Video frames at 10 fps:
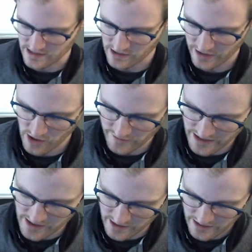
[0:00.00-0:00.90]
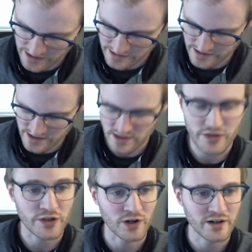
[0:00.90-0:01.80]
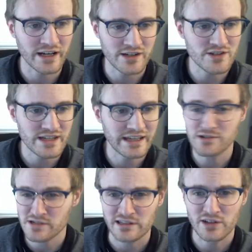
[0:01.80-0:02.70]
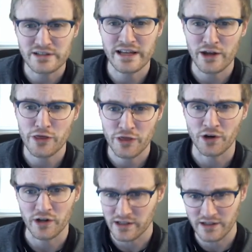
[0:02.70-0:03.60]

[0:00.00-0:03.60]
You know, like over here, this is a third, and it just looks like a third.